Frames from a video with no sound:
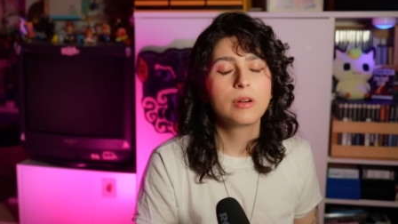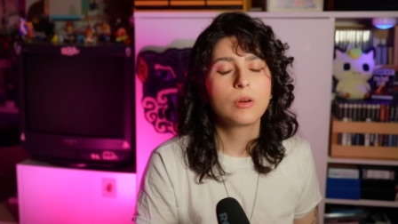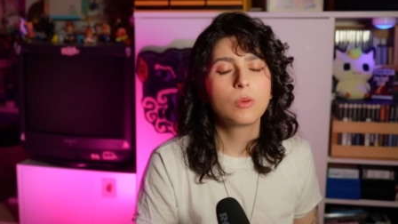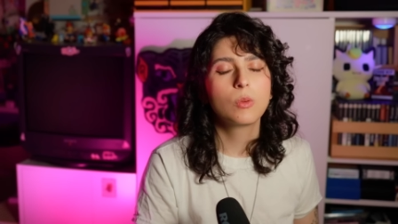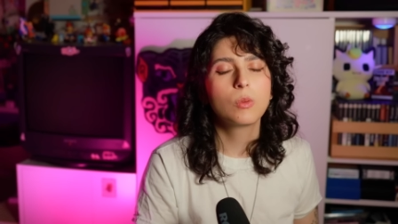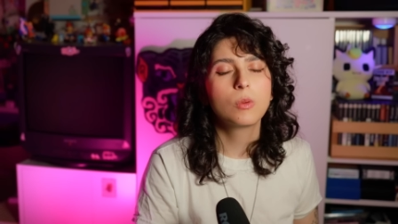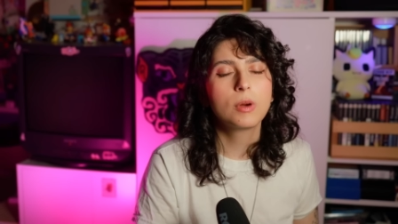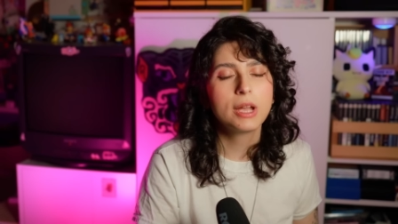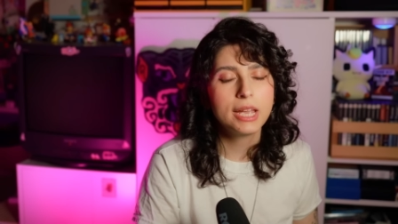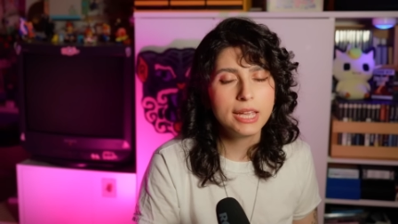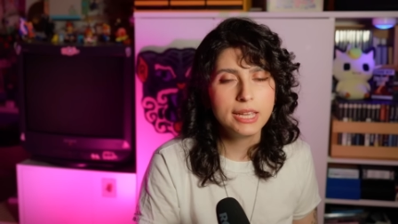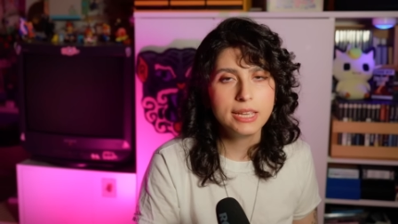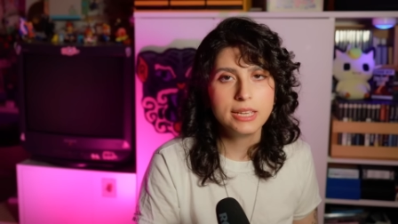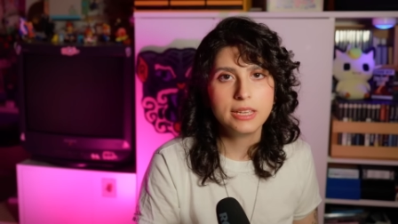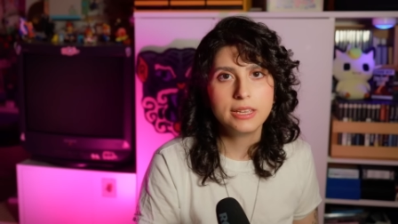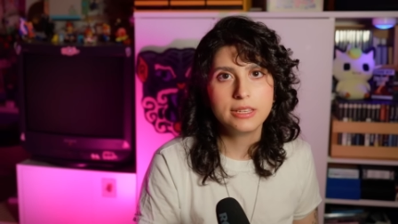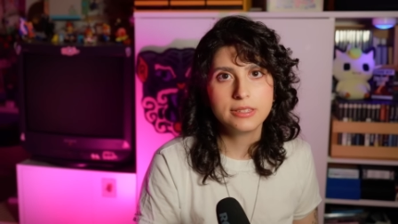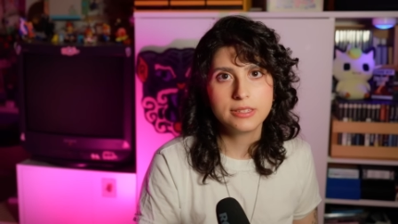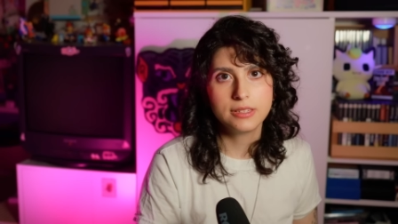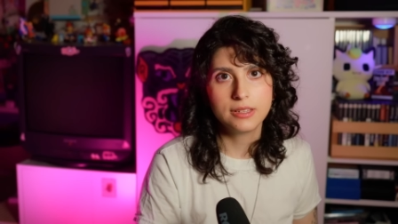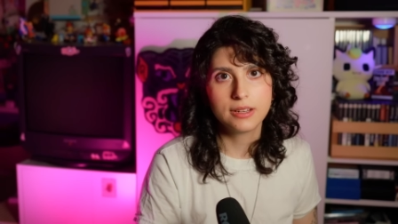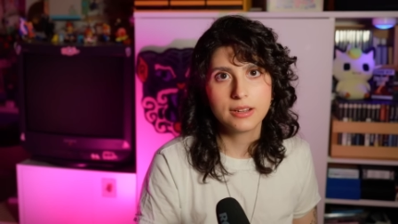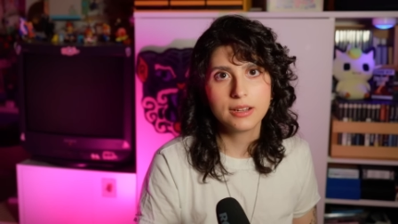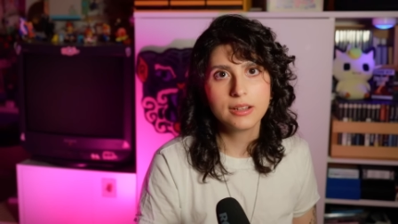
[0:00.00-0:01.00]
way
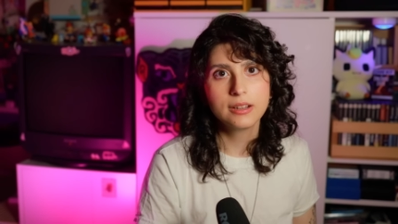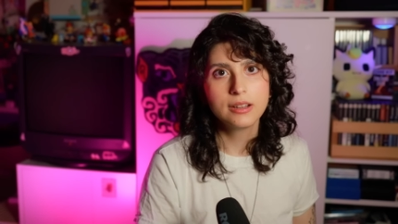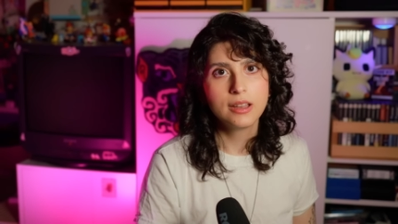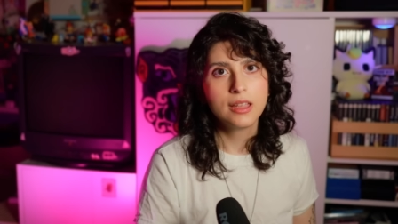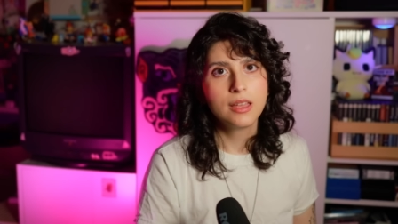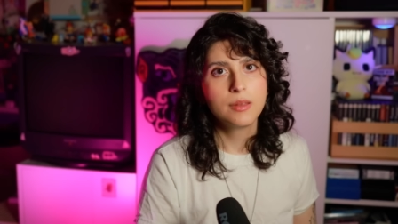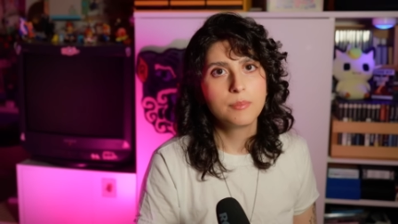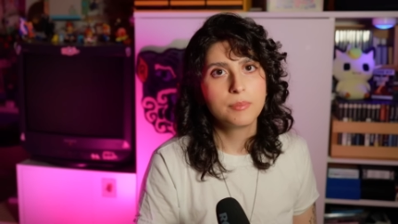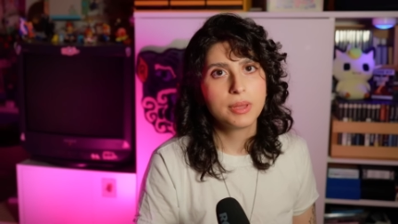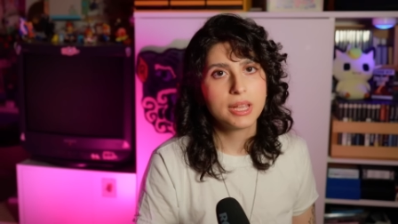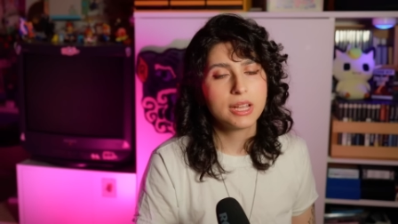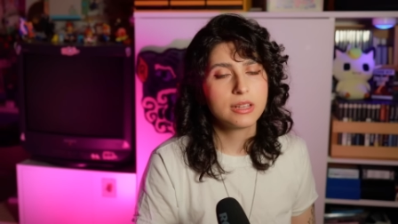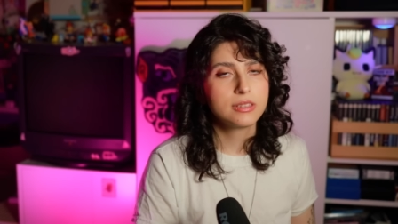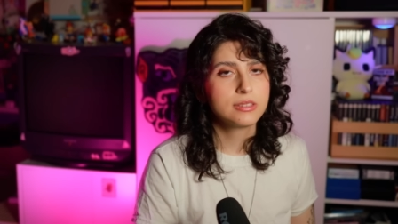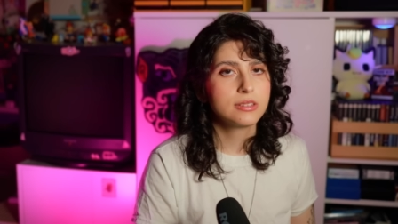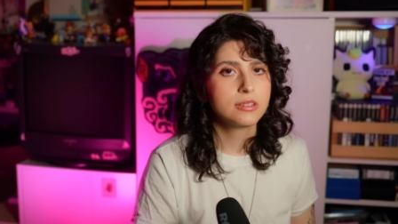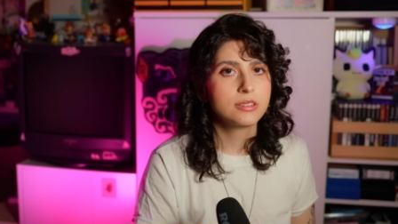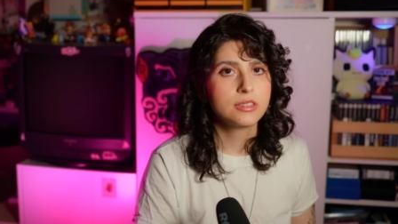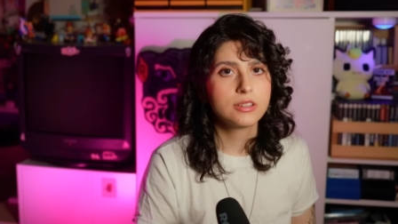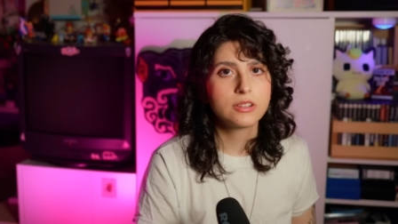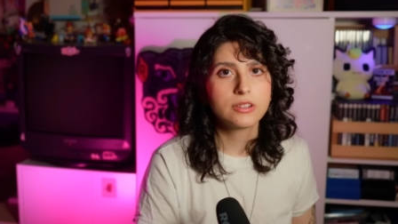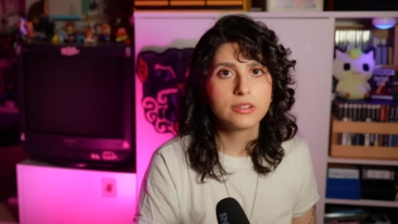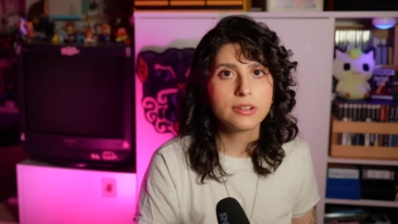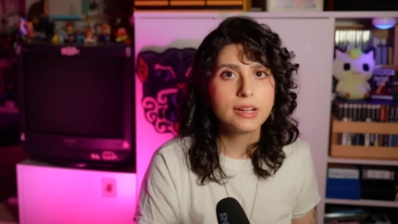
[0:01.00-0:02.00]
easier because
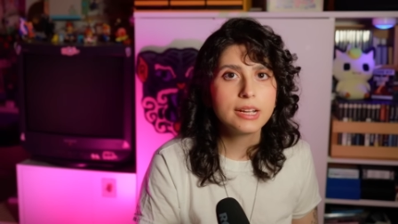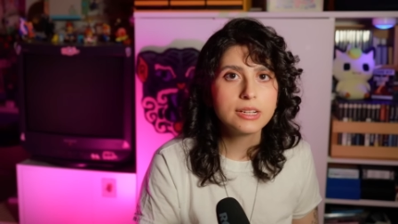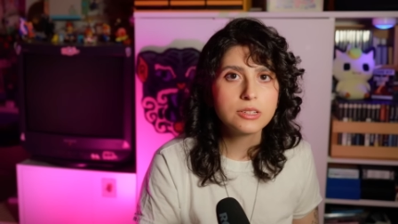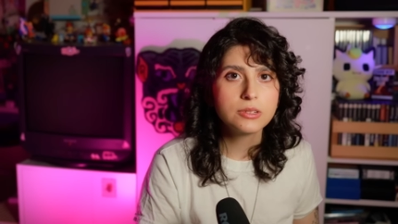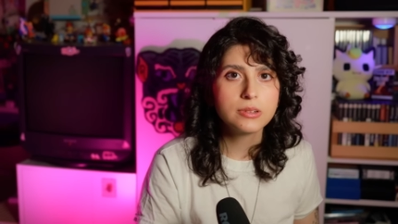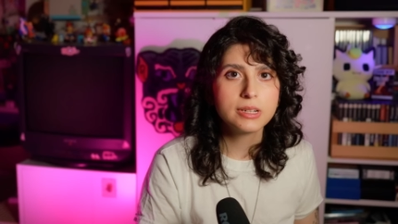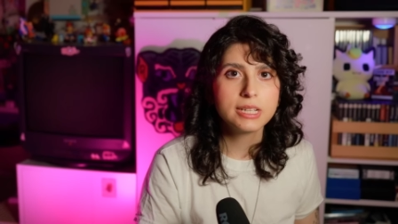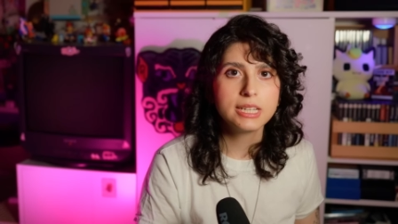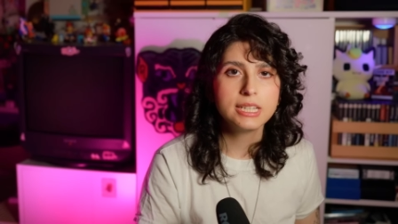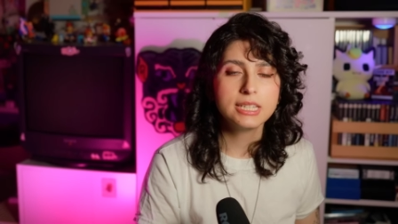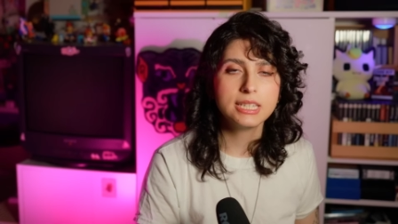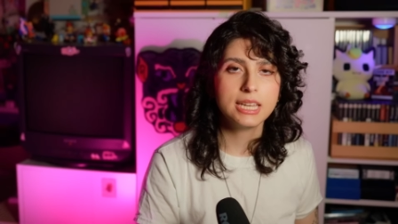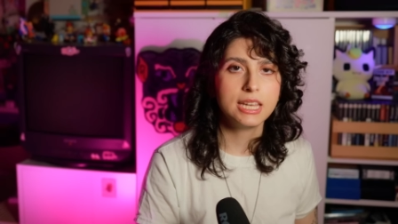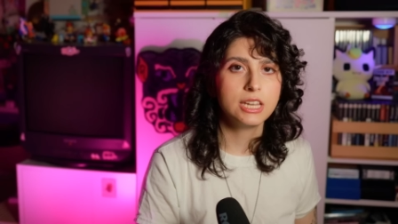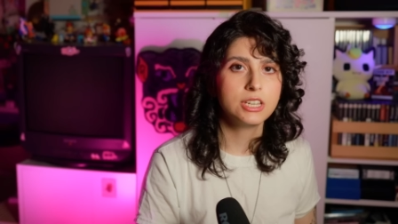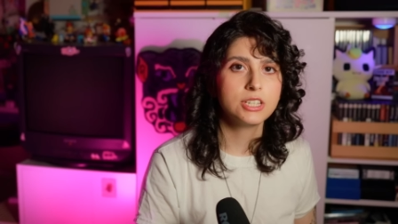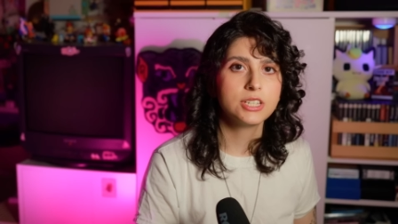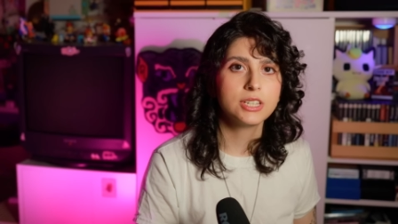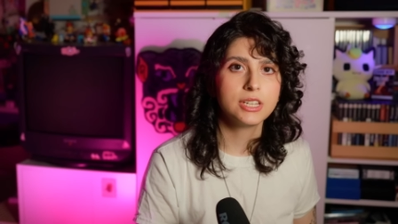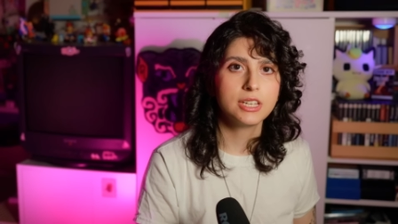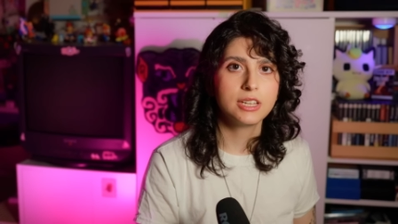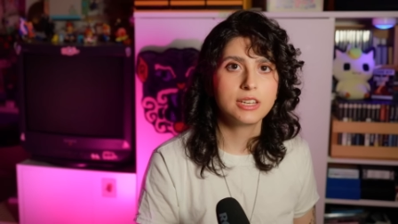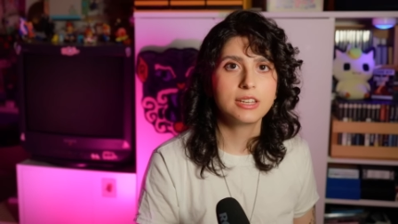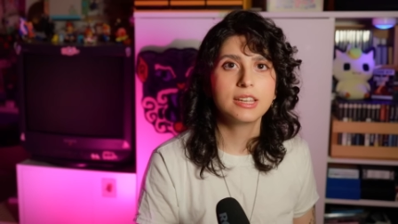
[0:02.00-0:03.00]
they're the correct
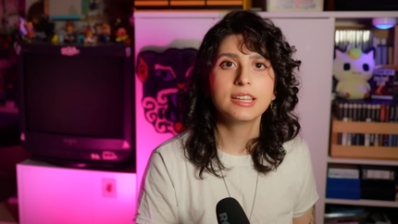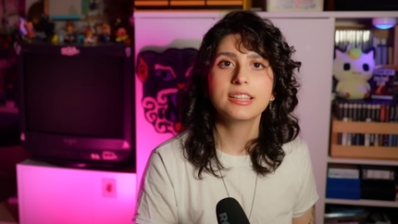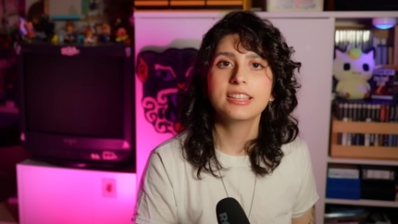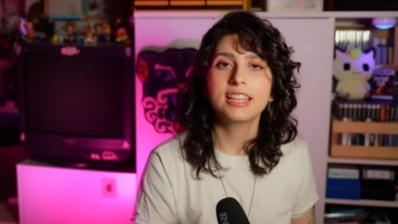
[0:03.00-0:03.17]
orientation,